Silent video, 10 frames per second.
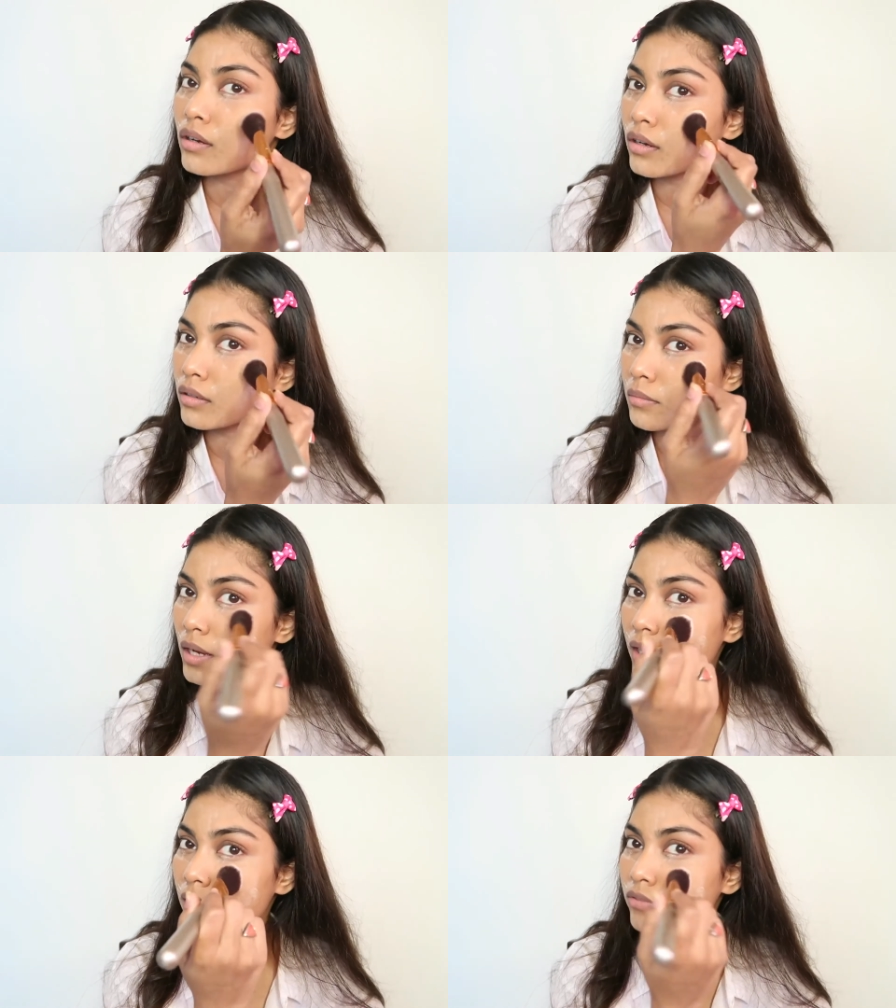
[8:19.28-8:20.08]
on
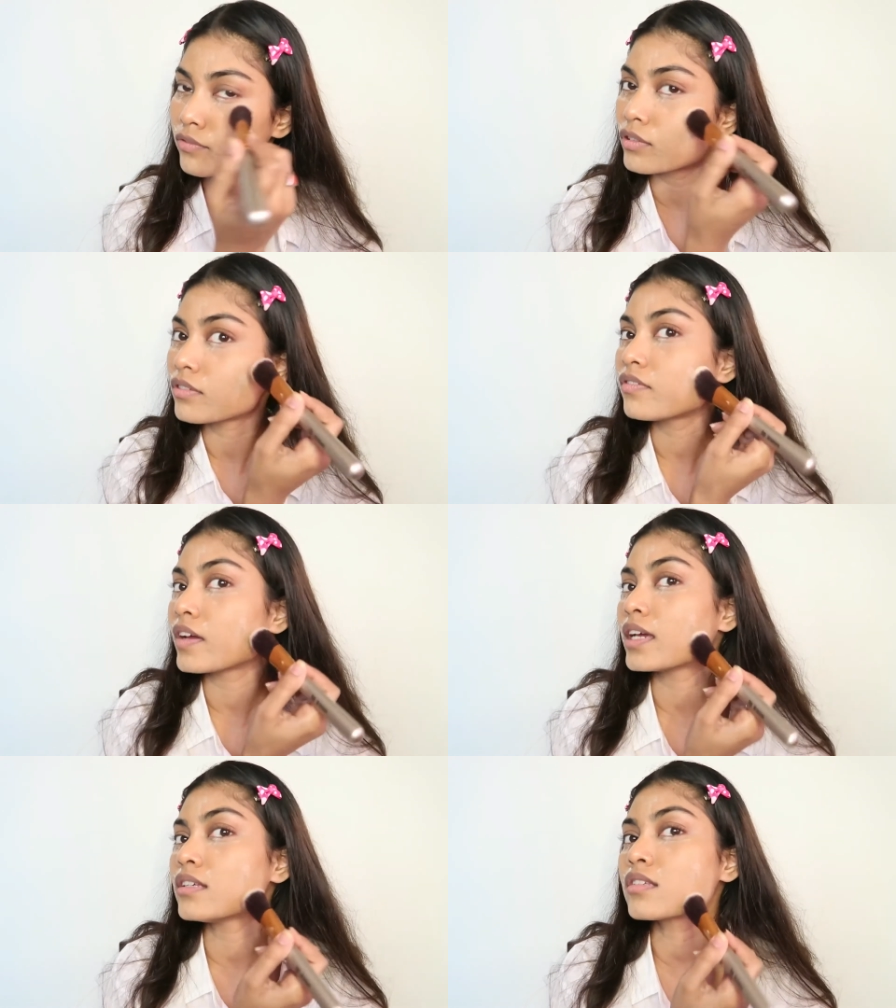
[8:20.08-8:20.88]
my full
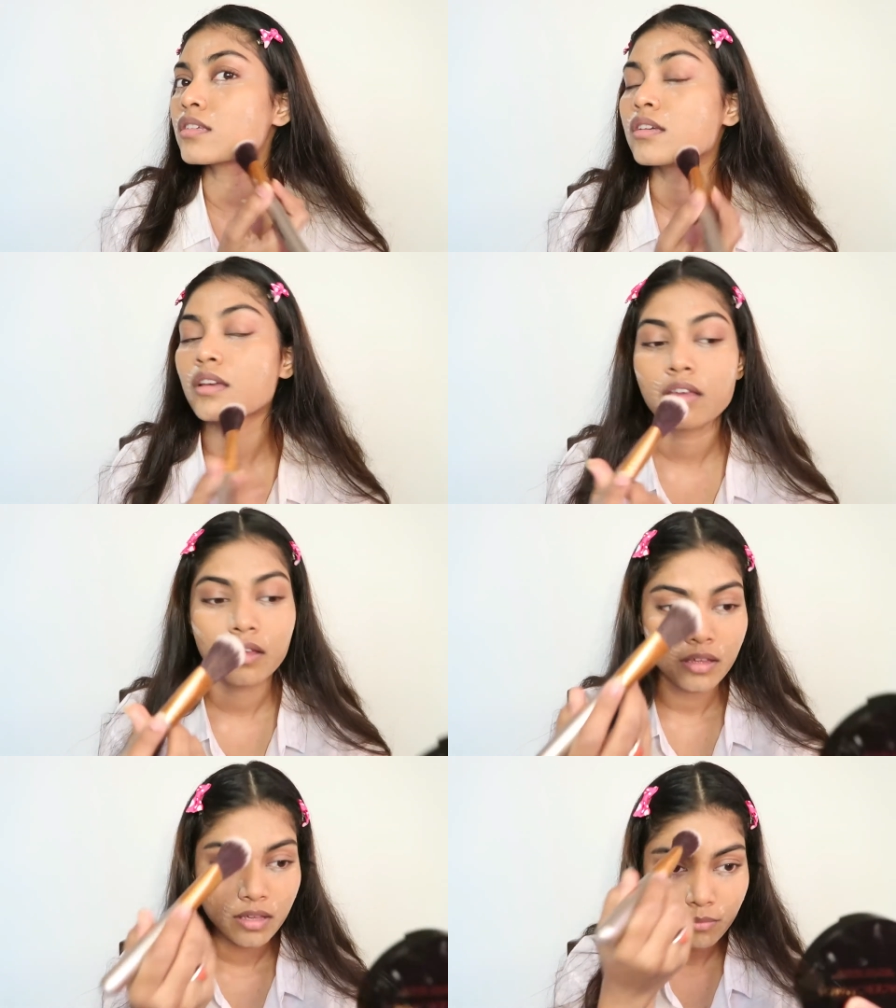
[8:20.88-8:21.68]
face,
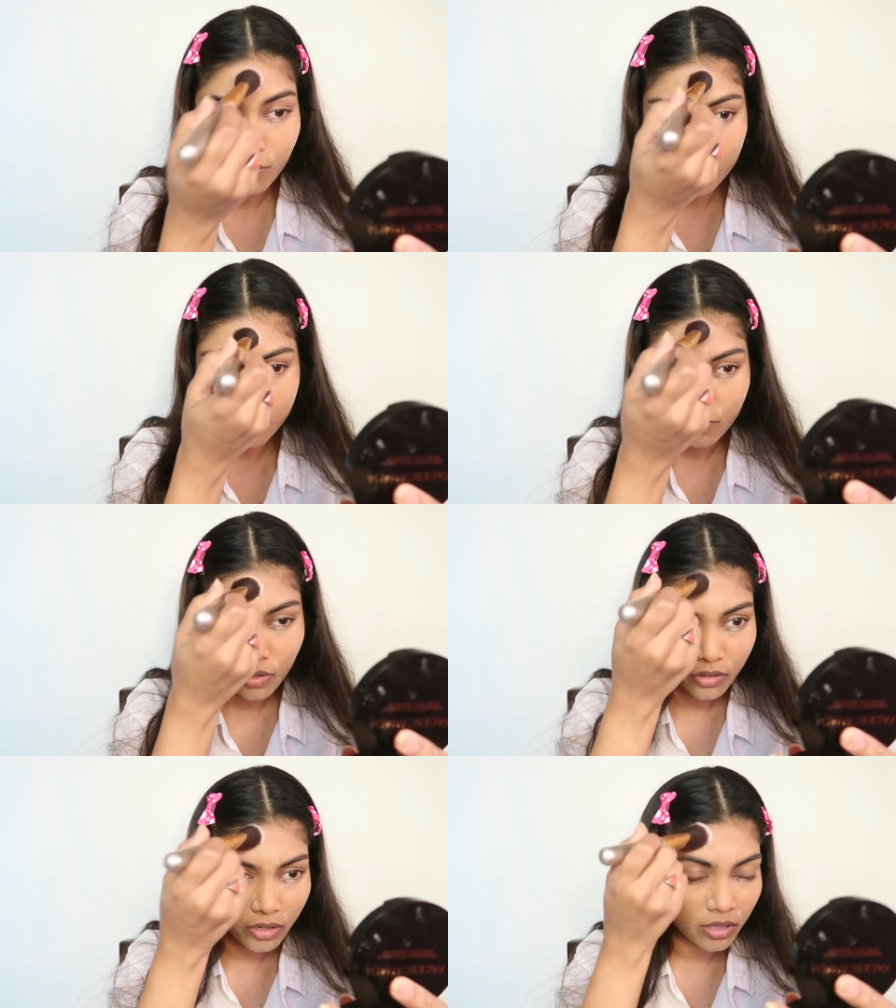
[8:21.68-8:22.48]
because I'm
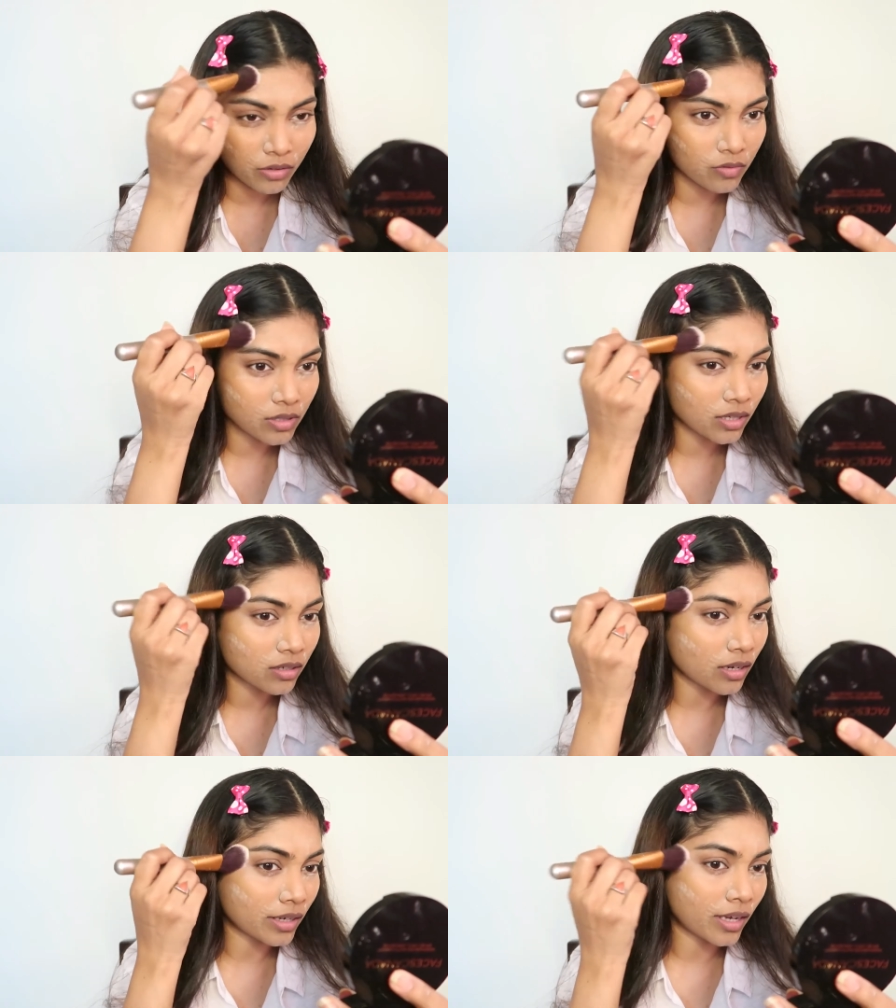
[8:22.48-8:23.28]
not going to use
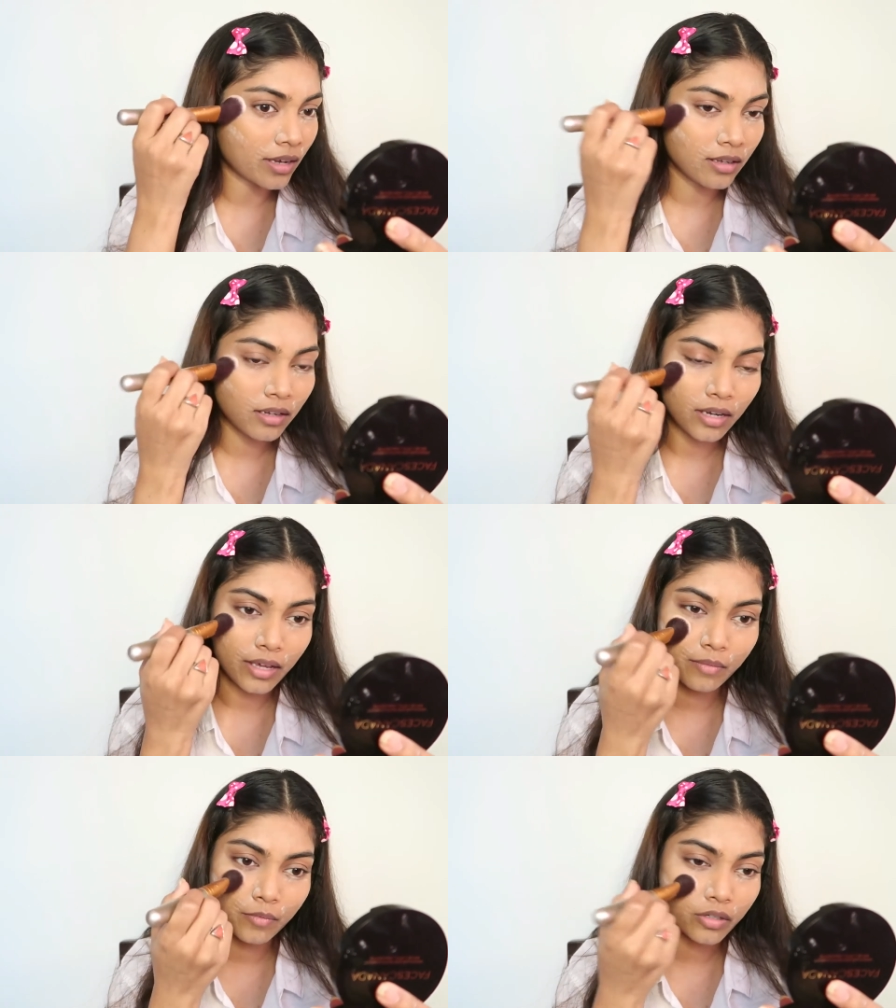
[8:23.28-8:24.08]
it again,
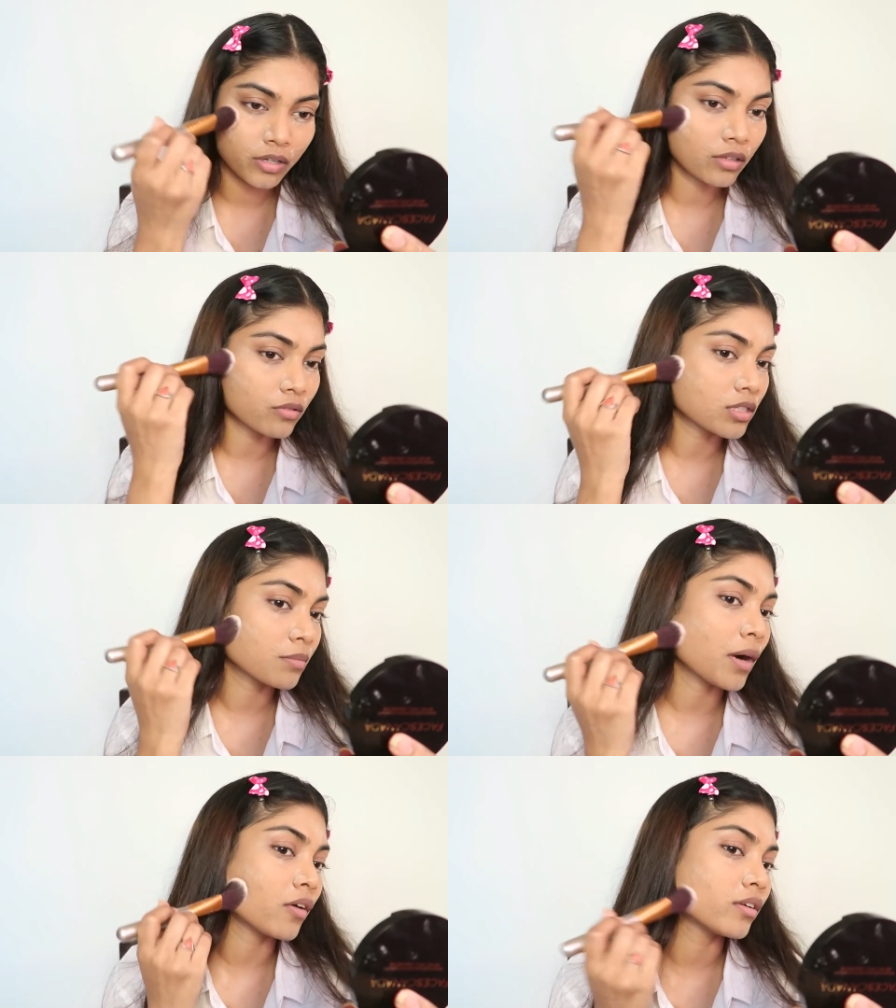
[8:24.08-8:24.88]
like I'm not going to use
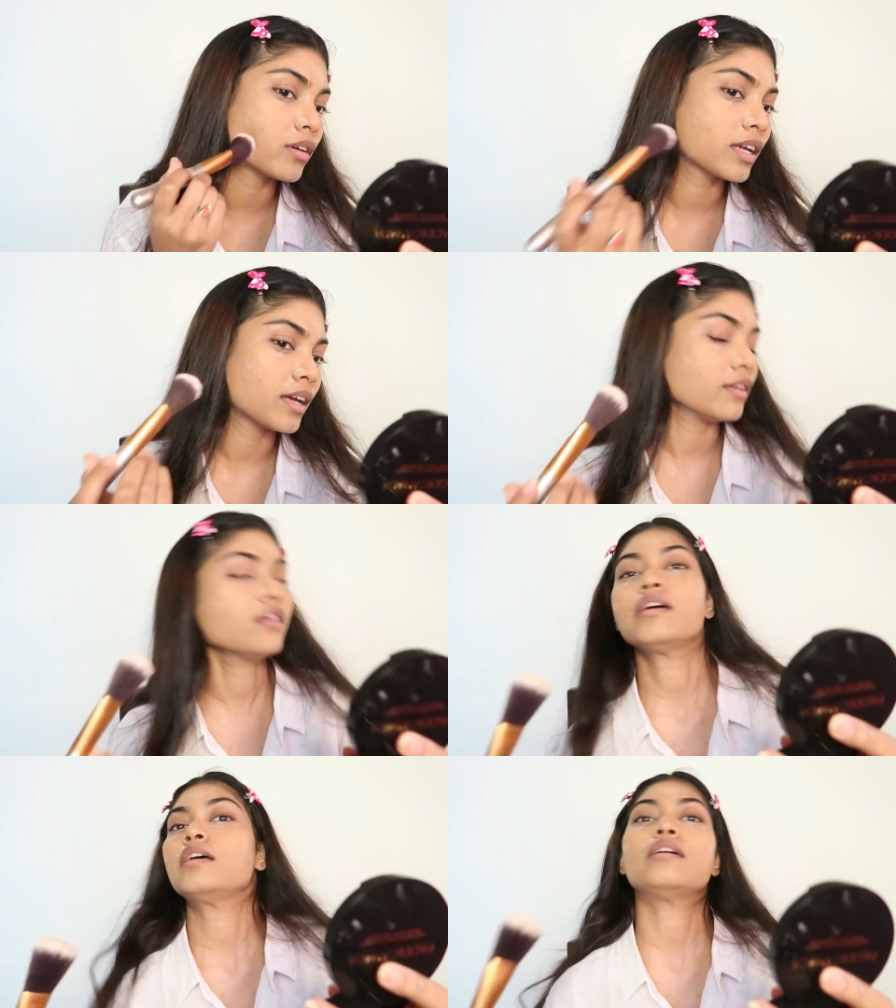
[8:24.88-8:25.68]
the powder again.